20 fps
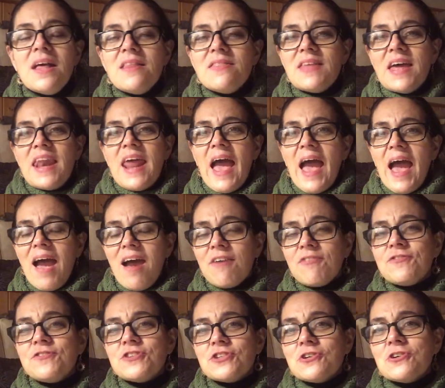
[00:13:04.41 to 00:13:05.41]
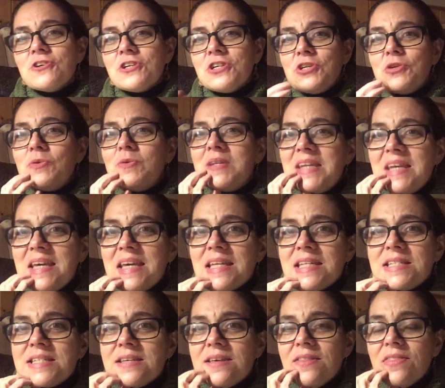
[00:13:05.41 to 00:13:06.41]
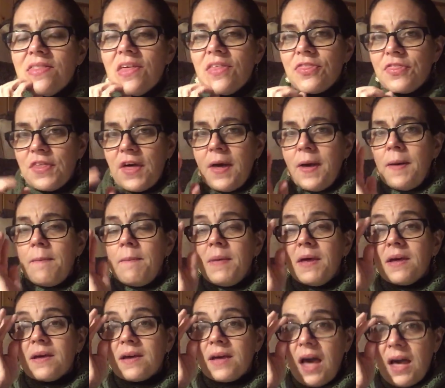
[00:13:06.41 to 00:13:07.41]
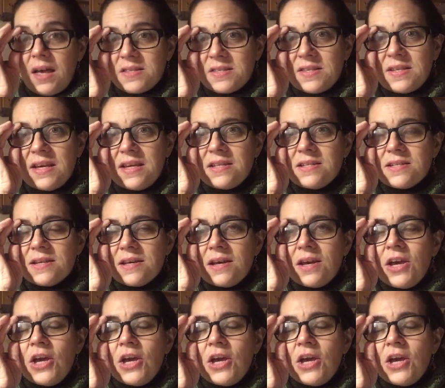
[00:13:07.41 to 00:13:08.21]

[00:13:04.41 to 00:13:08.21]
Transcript: that after you knit the thumb gusset,